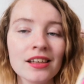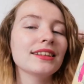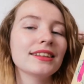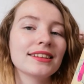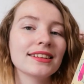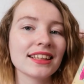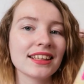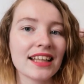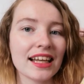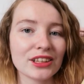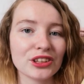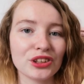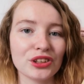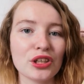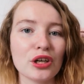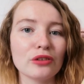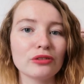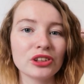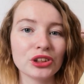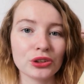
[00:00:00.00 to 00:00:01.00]
This is a collection
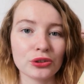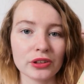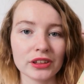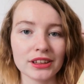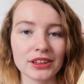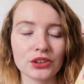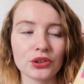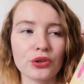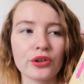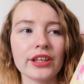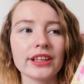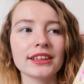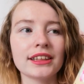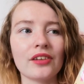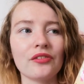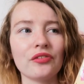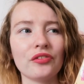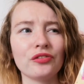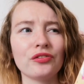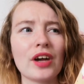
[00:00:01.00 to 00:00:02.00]
of short stories
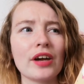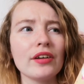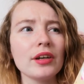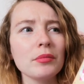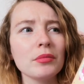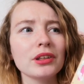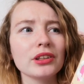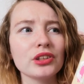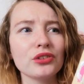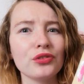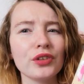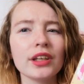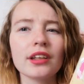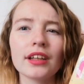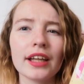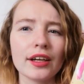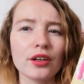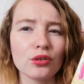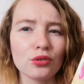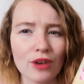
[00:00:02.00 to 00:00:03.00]
that very much feel
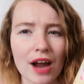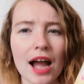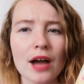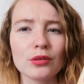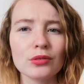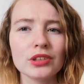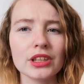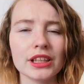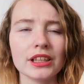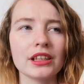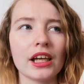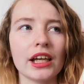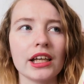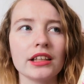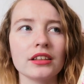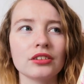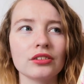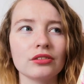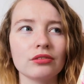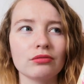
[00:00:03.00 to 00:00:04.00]
like grounded
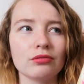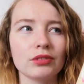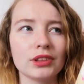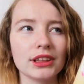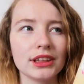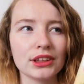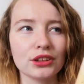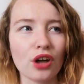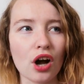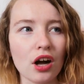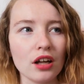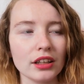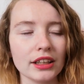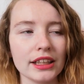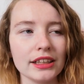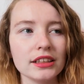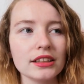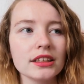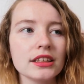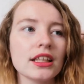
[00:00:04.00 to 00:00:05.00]
in
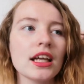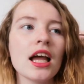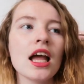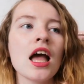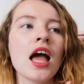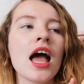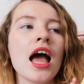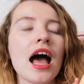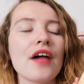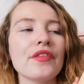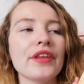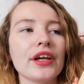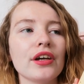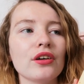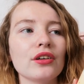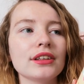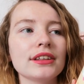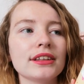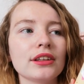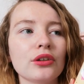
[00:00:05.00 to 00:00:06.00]
Scotland, and they
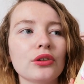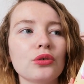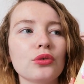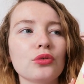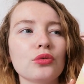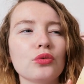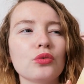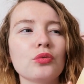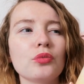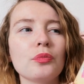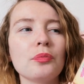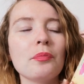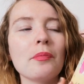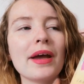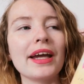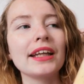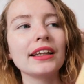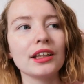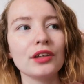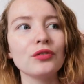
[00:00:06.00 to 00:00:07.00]
also
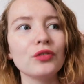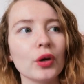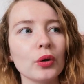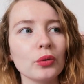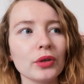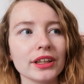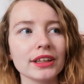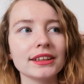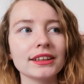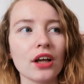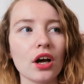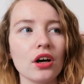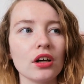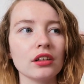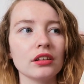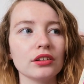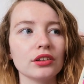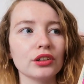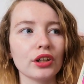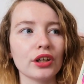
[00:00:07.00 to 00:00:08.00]
mainly focus
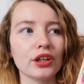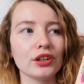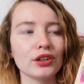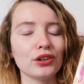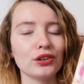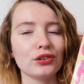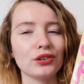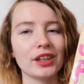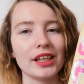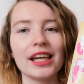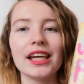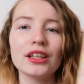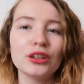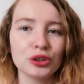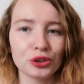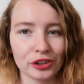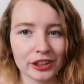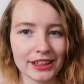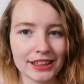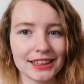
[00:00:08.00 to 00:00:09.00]
on the
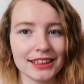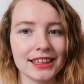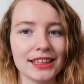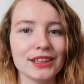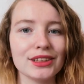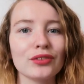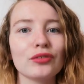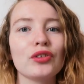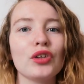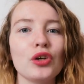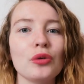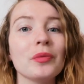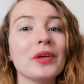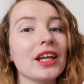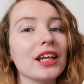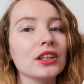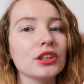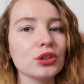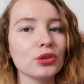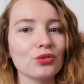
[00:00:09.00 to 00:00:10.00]
intricacies of human
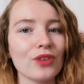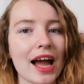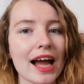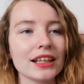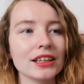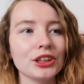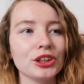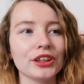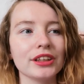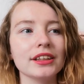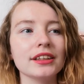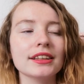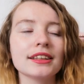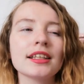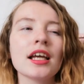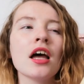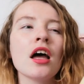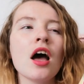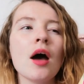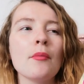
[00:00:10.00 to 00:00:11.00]

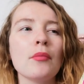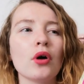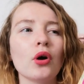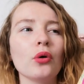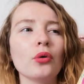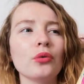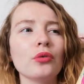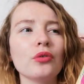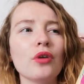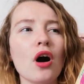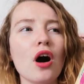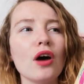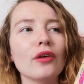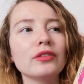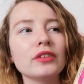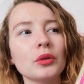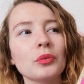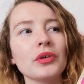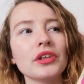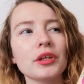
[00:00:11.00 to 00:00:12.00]
interactions, but
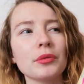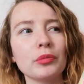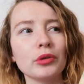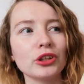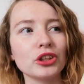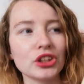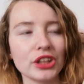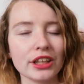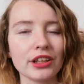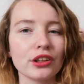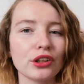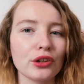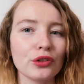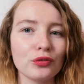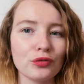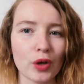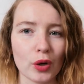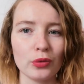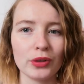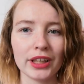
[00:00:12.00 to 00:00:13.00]
often with a particular
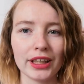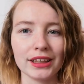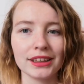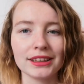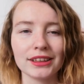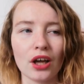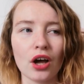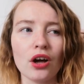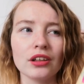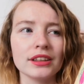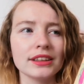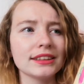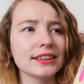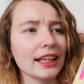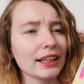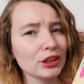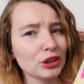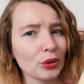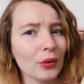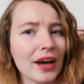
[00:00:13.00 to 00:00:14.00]
focus on
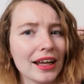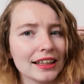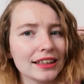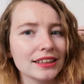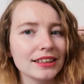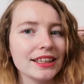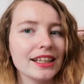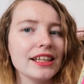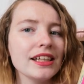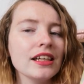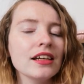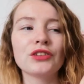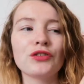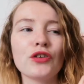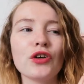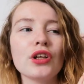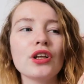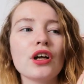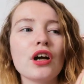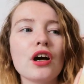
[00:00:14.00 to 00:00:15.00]
sexuality. It's
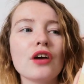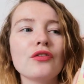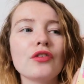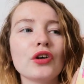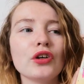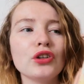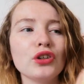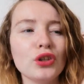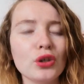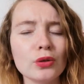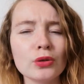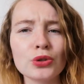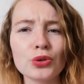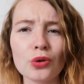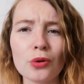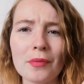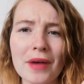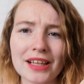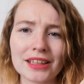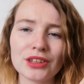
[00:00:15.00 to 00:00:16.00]
full of
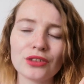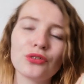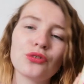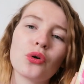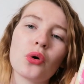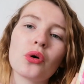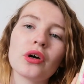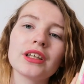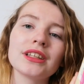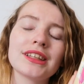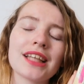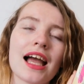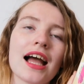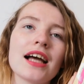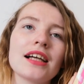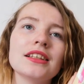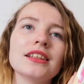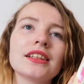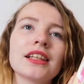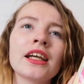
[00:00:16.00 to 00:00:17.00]
unusual metaphors
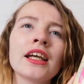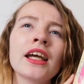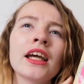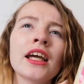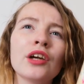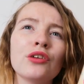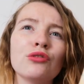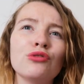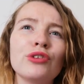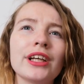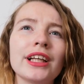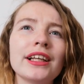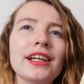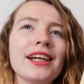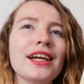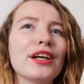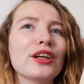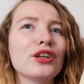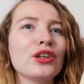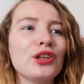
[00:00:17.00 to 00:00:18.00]
and
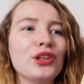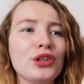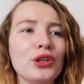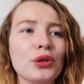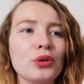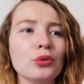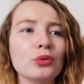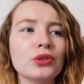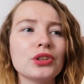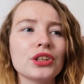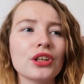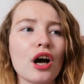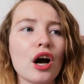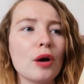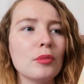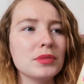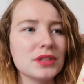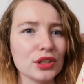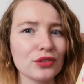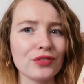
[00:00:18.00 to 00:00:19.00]
really acute
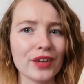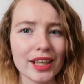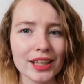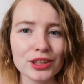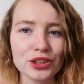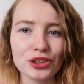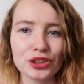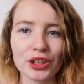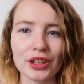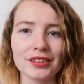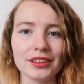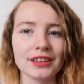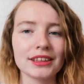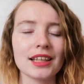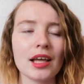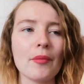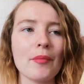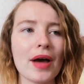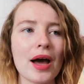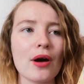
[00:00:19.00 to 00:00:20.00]
observations
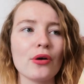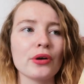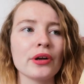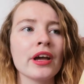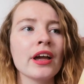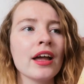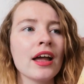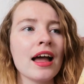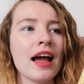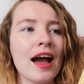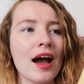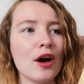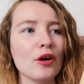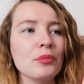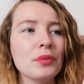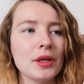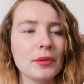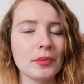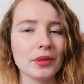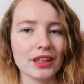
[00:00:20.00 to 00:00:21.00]
about how
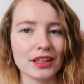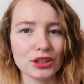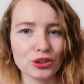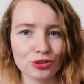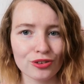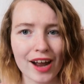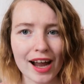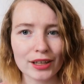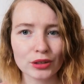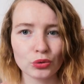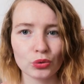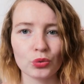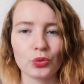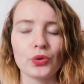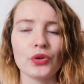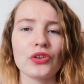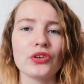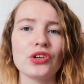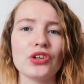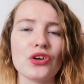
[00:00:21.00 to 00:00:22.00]
people interact with
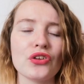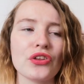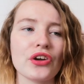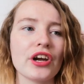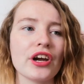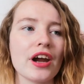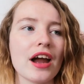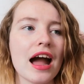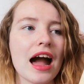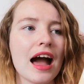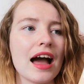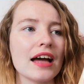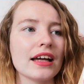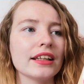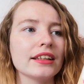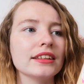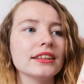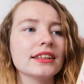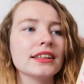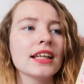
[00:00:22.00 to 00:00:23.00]
one another
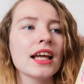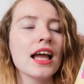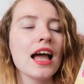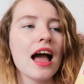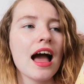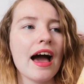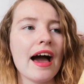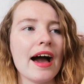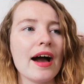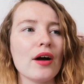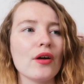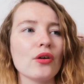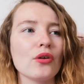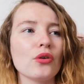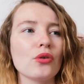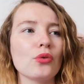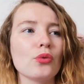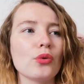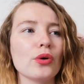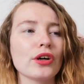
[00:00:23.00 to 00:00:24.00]
and
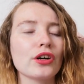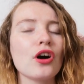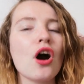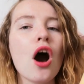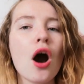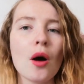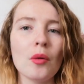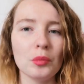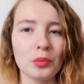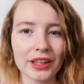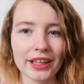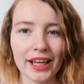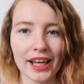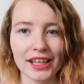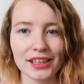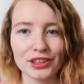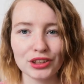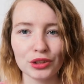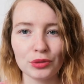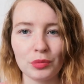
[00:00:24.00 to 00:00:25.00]
how
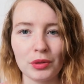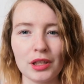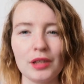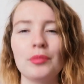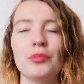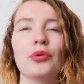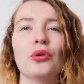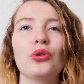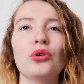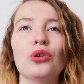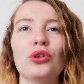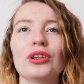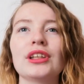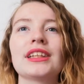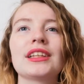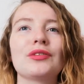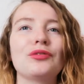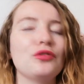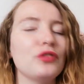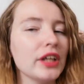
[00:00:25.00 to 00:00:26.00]
complicated
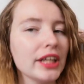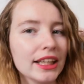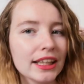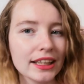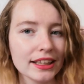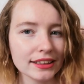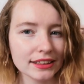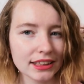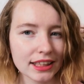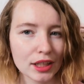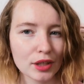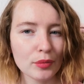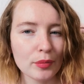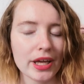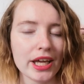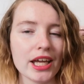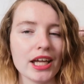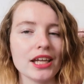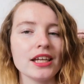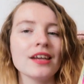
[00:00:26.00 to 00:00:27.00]
people's feelings can
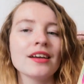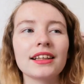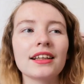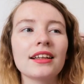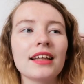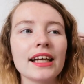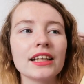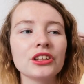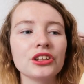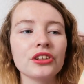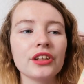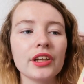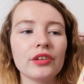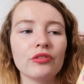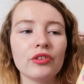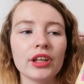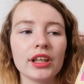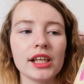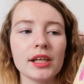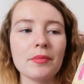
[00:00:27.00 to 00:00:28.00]
be. It's a collection that
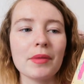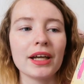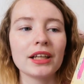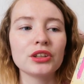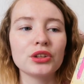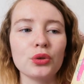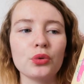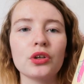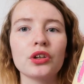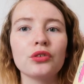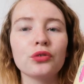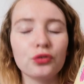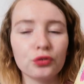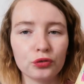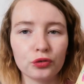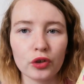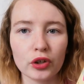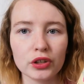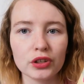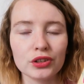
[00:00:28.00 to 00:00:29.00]
really makes you
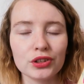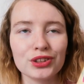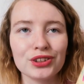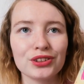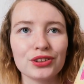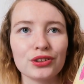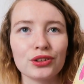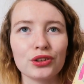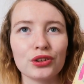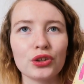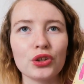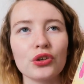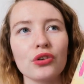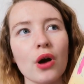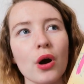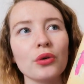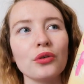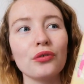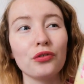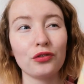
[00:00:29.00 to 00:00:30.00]
confront your
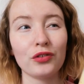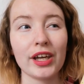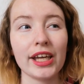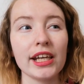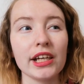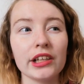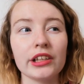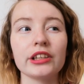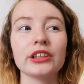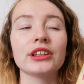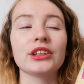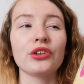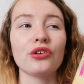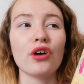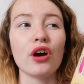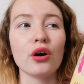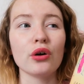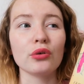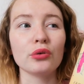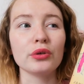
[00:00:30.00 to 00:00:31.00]
own fears,
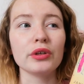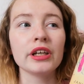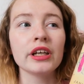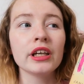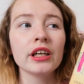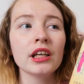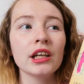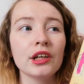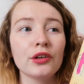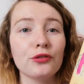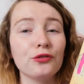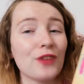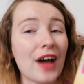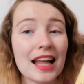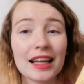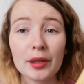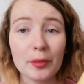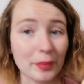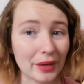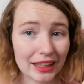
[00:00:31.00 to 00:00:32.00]
your own
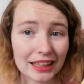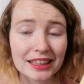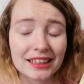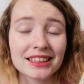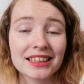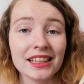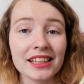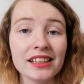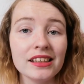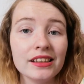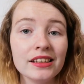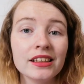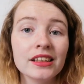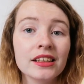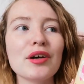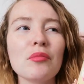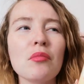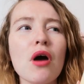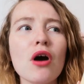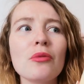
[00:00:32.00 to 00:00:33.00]
fallibility, and
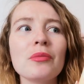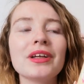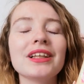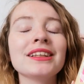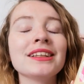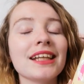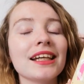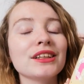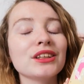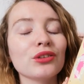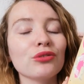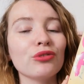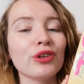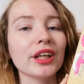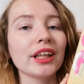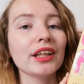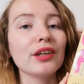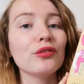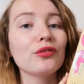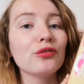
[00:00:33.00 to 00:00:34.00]
at moments it's a
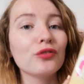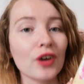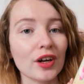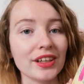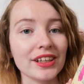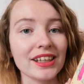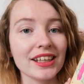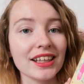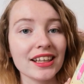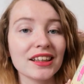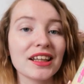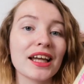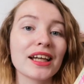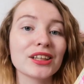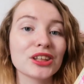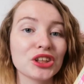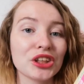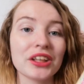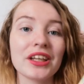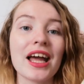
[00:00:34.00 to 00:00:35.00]
really funny
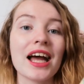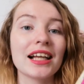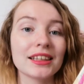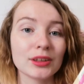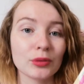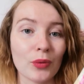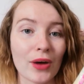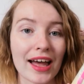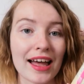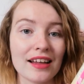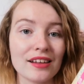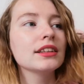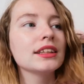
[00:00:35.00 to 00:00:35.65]
collection as well.